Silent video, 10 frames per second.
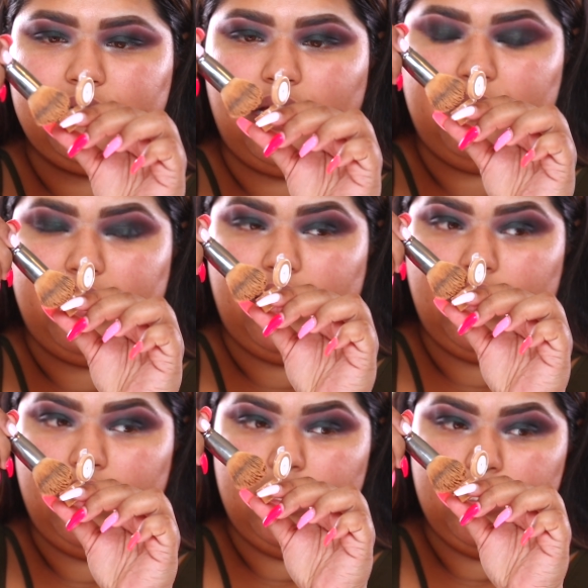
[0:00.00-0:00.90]
So I'm going
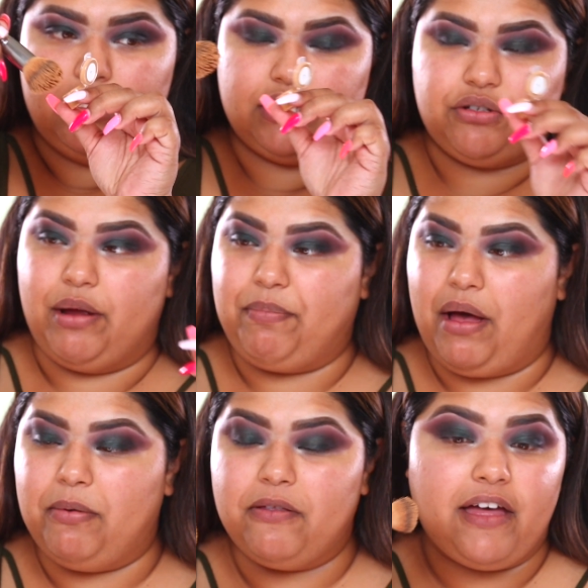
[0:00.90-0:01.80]
to scrape
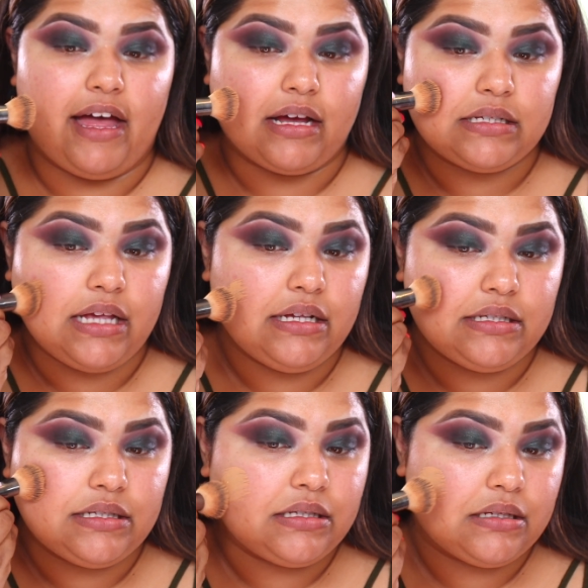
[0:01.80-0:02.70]
off the
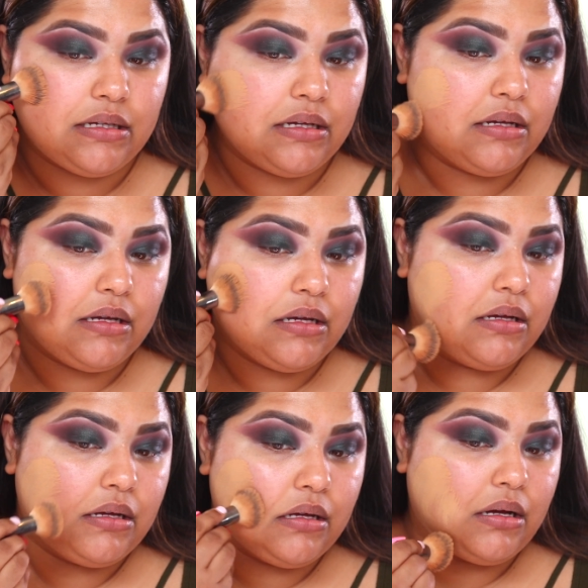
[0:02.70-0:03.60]
excess.
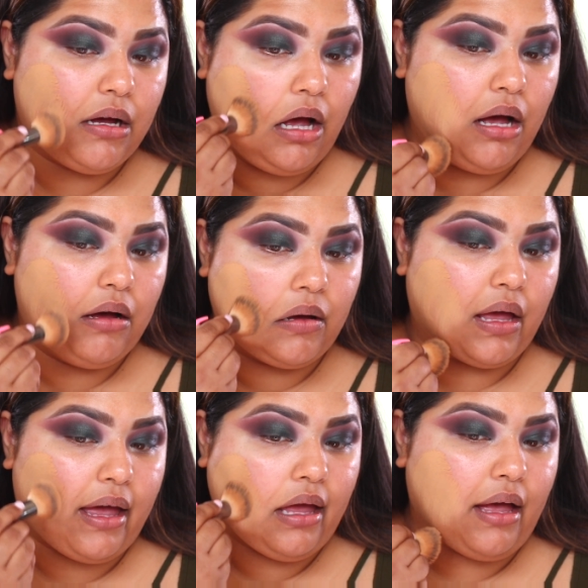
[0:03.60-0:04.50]

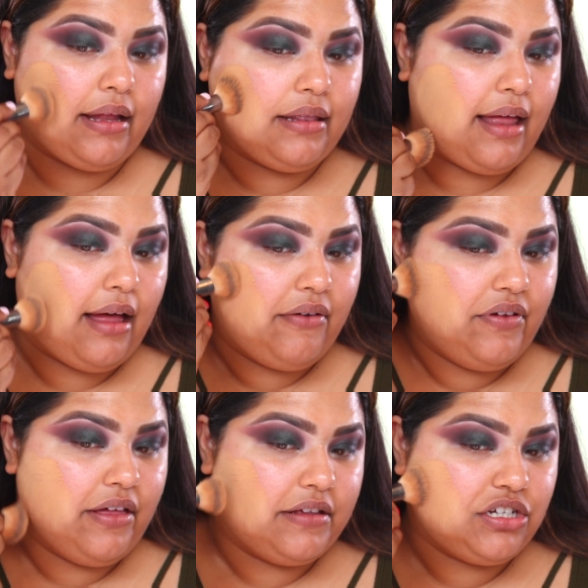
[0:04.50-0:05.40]
Okay, I love
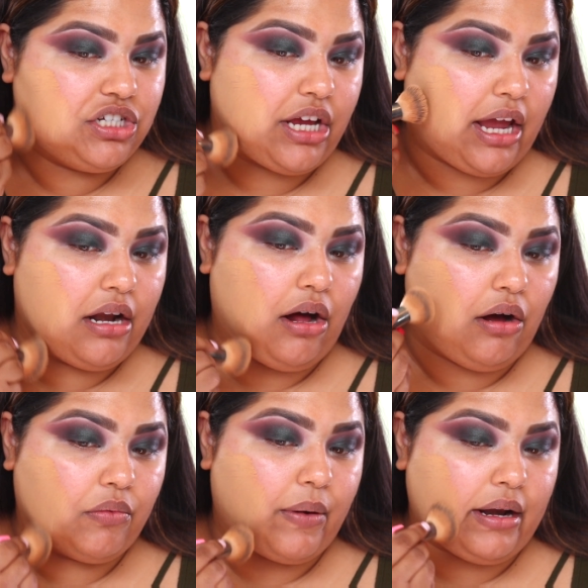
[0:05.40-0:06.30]
the shade
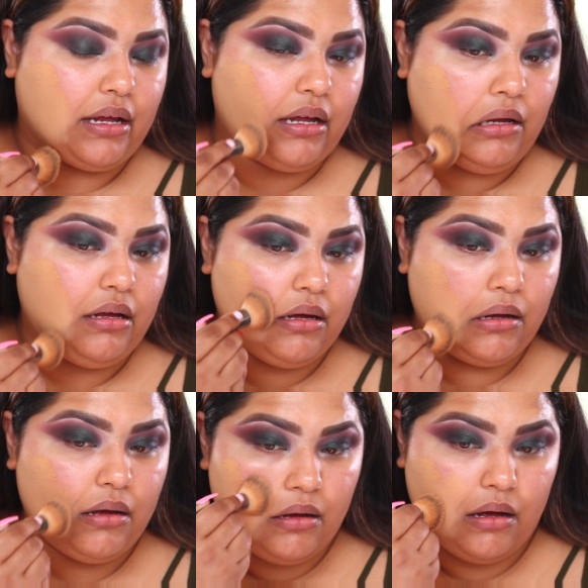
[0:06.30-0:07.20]
already.
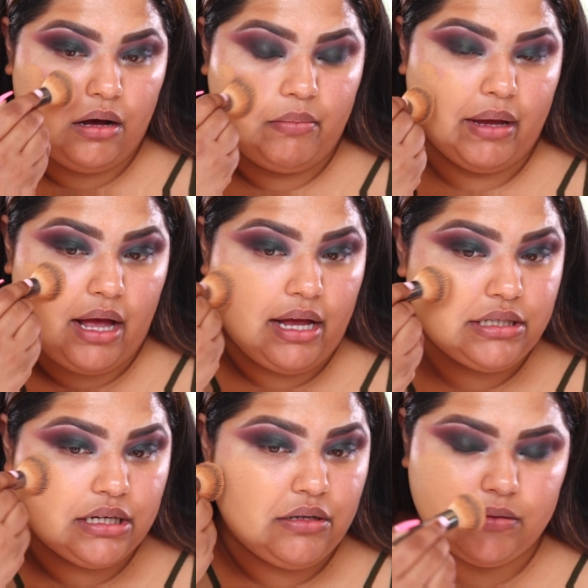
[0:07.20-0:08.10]
Oh my
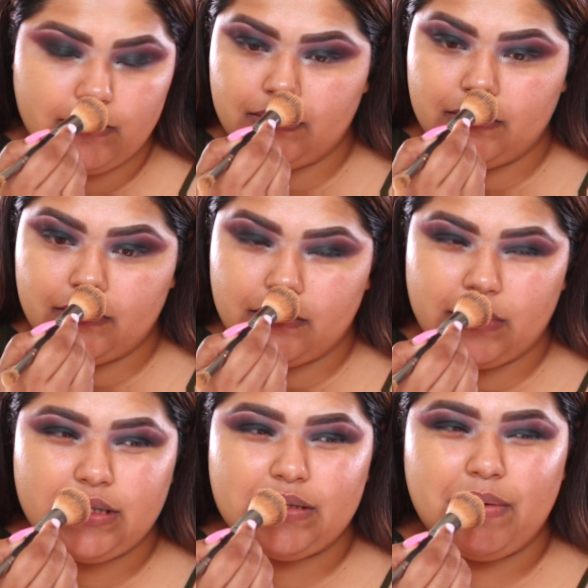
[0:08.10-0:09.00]
gosh, it goes,
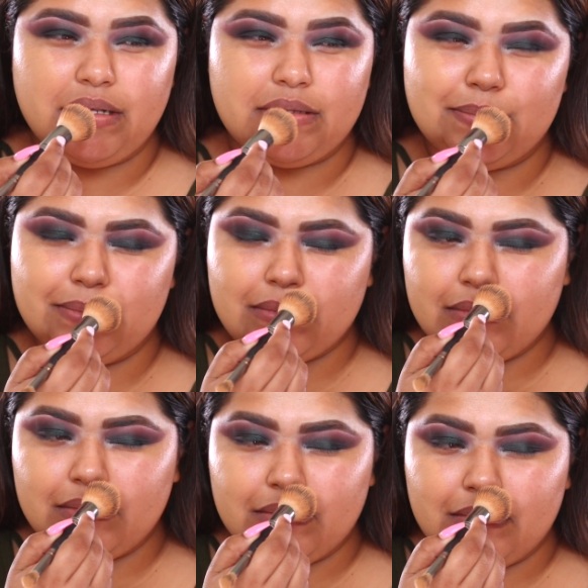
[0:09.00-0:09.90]
it smells,
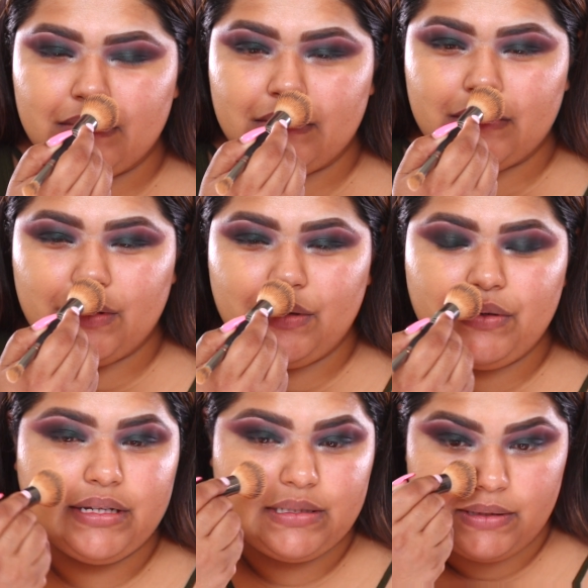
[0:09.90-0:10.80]

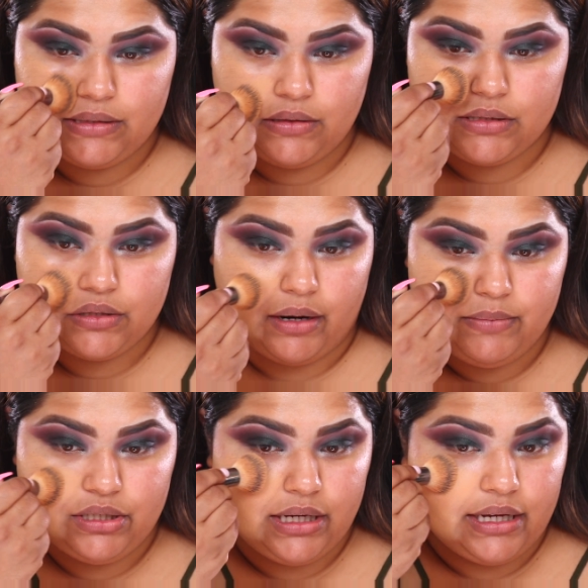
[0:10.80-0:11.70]
oh, it smells so
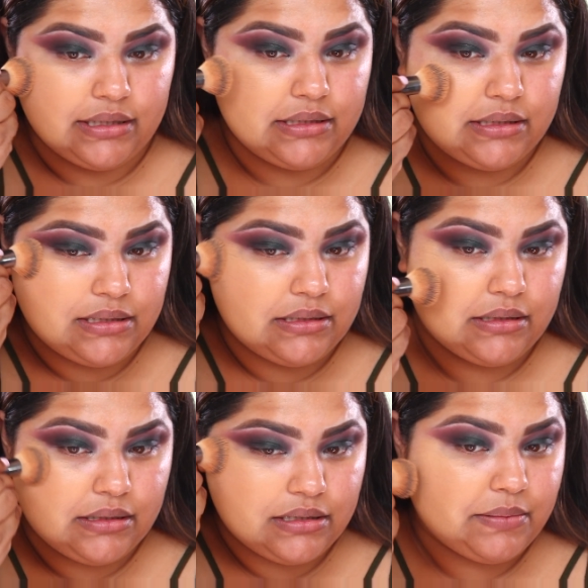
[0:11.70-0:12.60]
scrumptious.
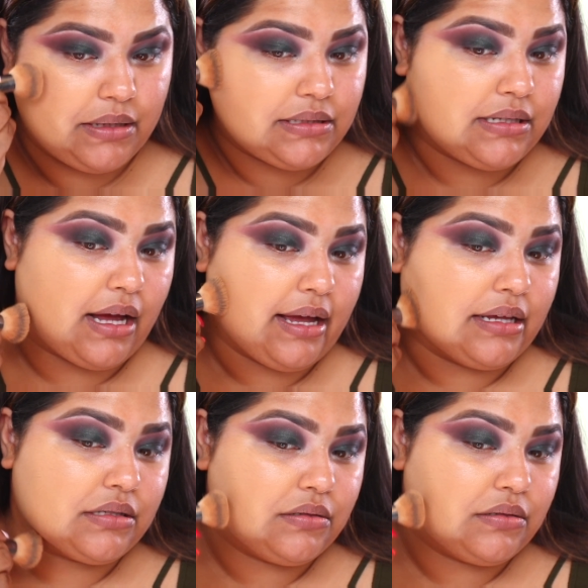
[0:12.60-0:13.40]
It smells nice.